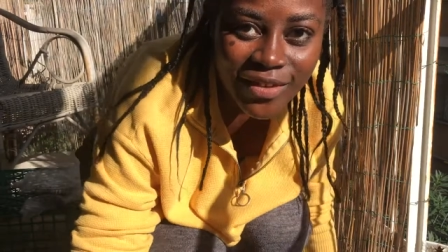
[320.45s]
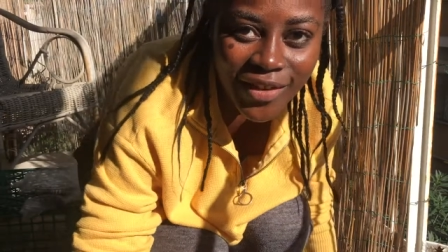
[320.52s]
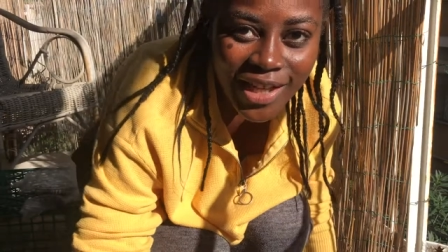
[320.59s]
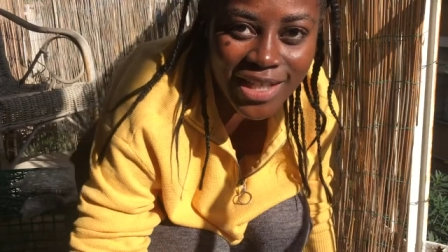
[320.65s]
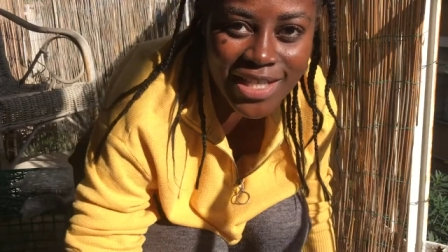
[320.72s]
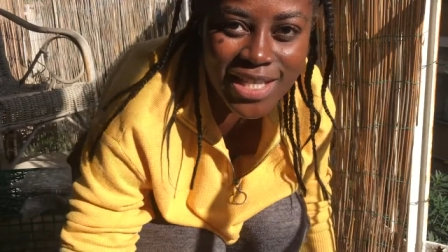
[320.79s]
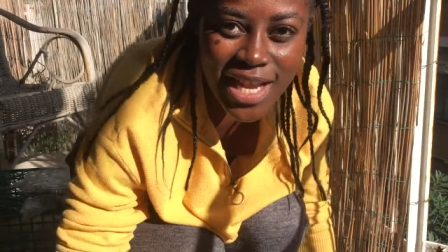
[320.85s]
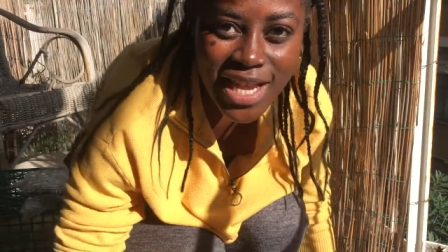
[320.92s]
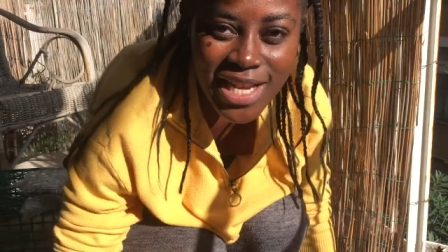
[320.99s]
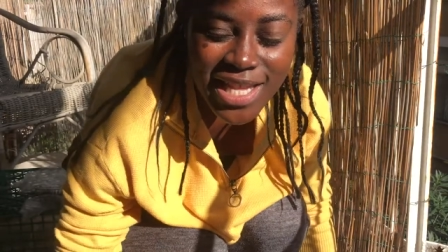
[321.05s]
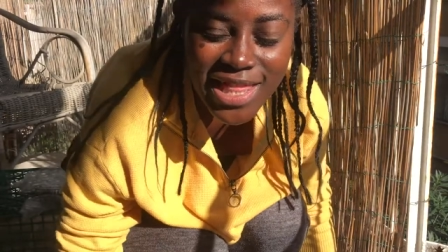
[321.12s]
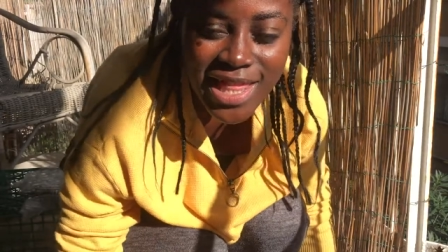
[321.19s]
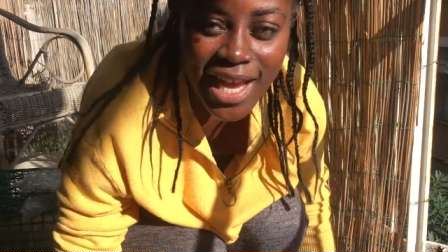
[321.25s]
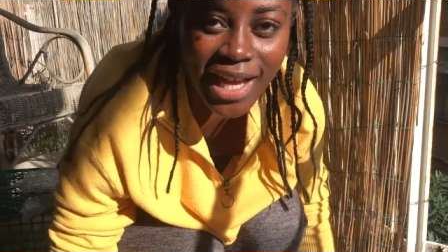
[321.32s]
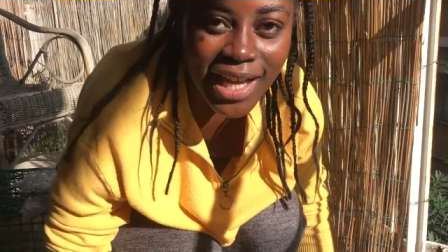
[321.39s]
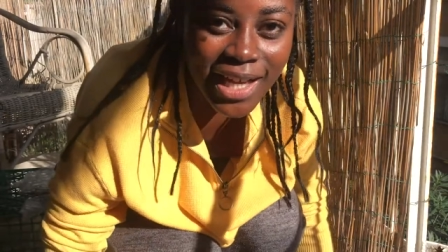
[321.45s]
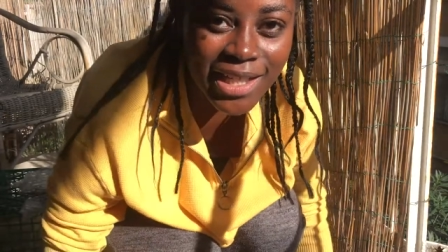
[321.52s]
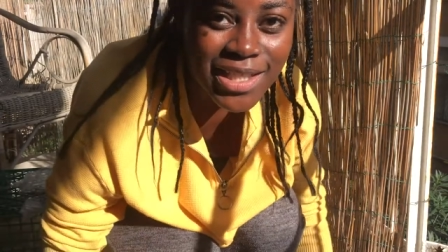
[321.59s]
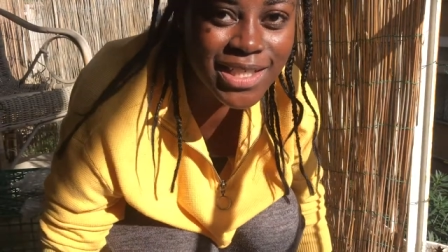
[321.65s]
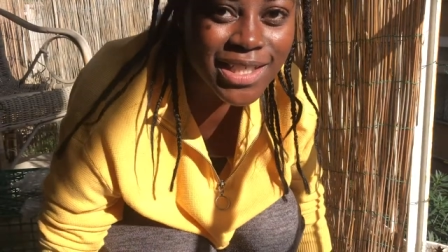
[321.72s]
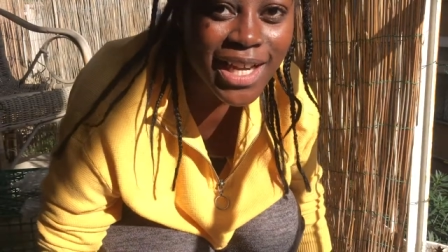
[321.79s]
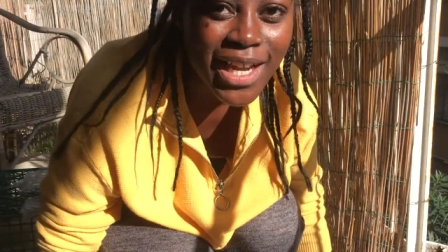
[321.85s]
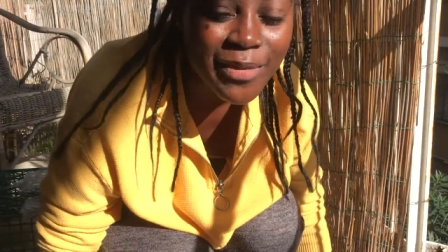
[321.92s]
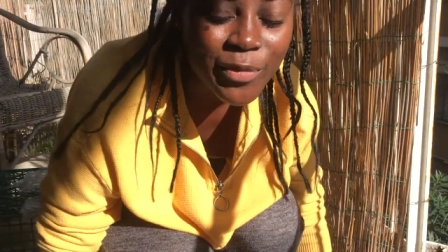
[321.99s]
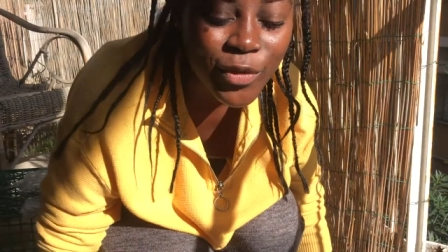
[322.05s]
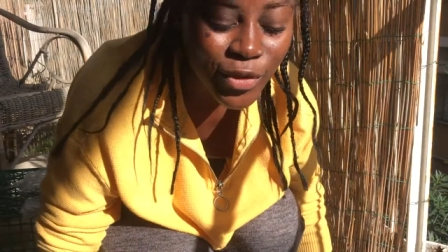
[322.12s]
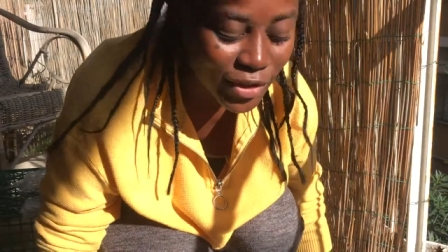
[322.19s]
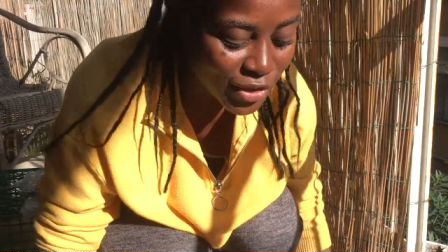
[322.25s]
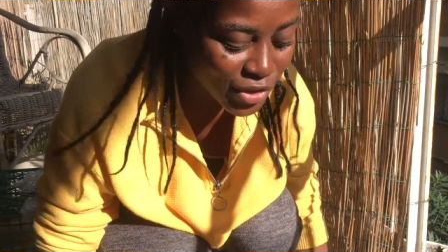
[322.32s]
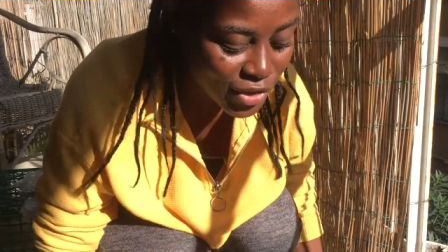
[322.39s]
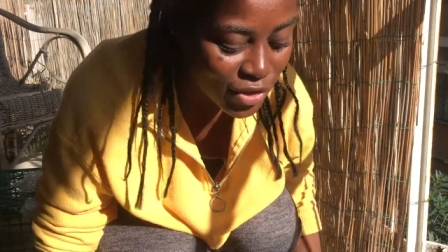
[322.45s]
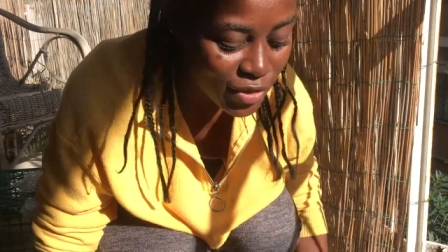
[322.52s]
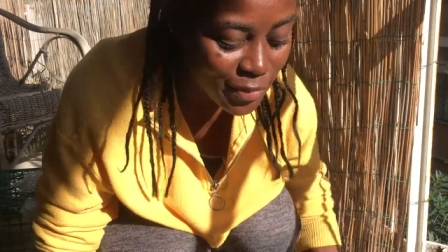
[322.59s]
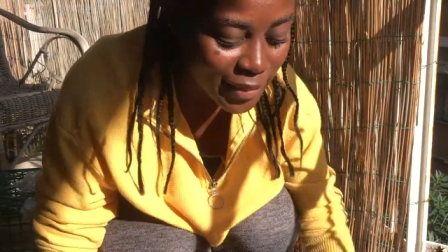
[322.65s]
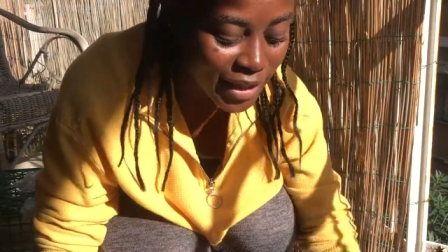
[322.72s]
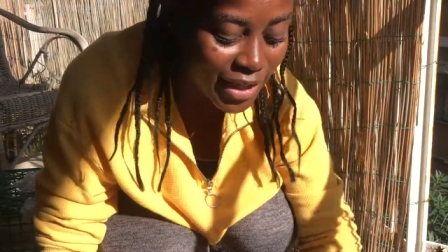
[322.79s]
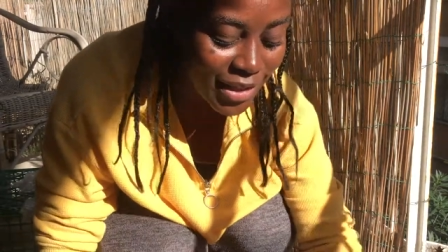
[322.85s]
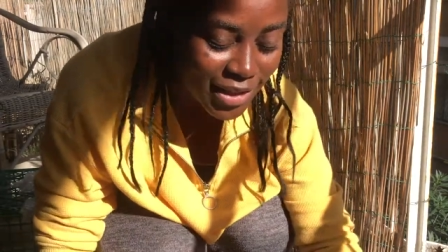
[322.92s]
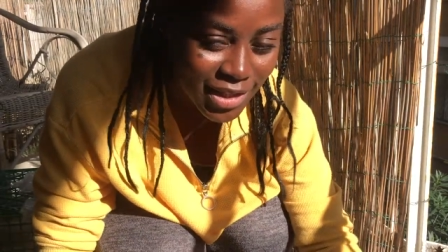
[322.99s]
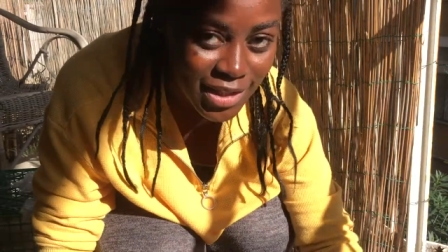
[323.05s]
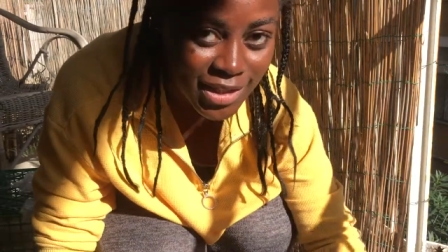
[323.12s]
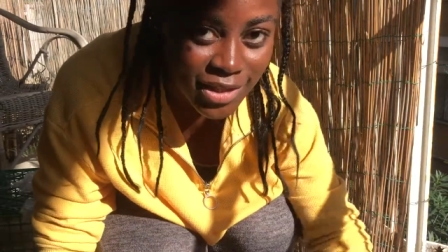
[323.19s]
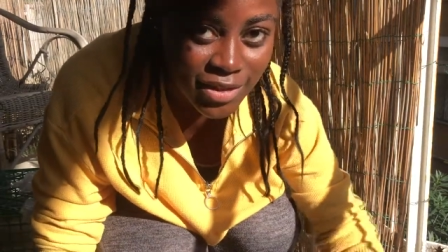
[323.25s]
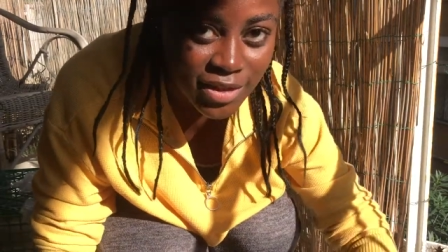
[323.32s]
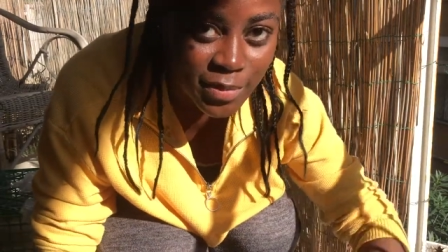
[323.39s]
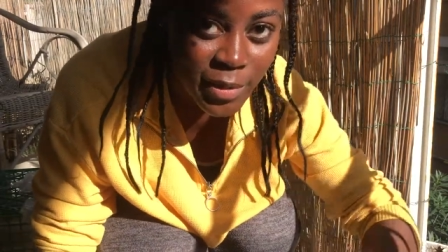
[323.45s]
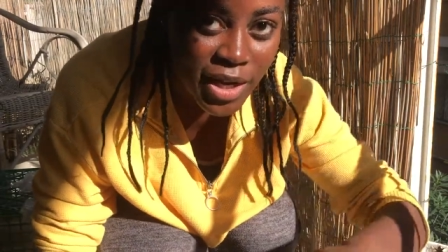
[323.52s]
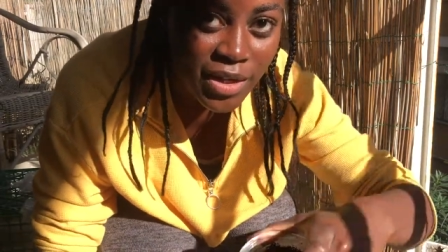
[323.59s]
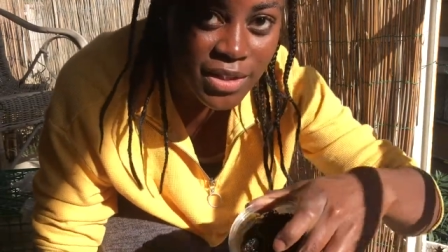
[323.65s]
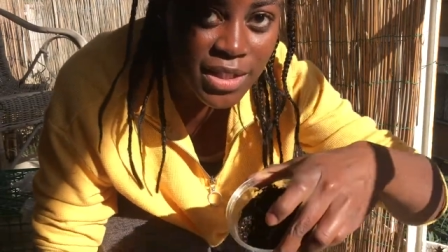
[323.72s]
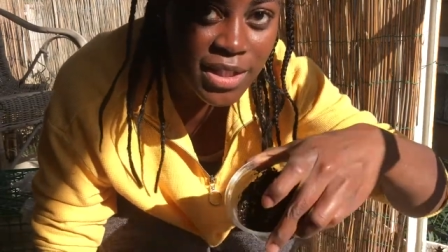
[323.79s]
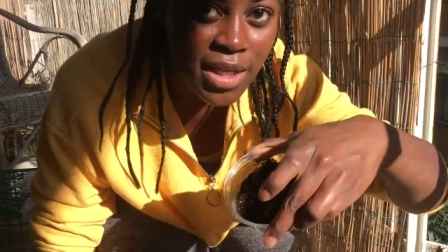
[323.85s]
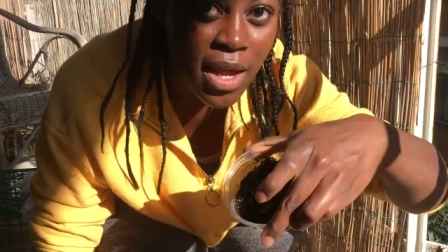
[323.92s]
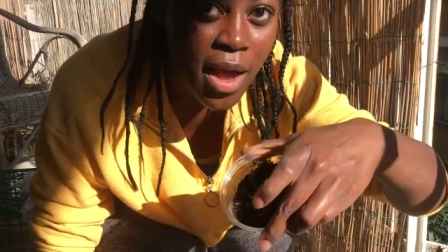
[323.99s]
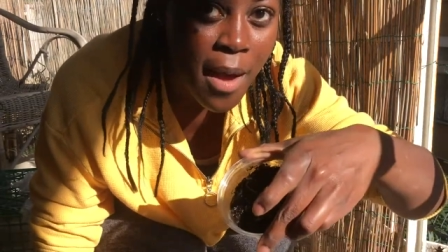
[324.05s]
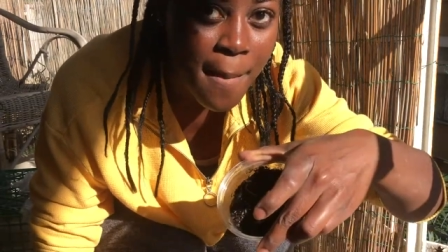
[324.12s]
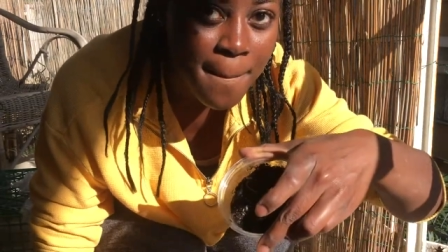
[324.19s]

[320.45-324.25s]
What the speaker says: have I decided that I'm going to plant these little sprouts,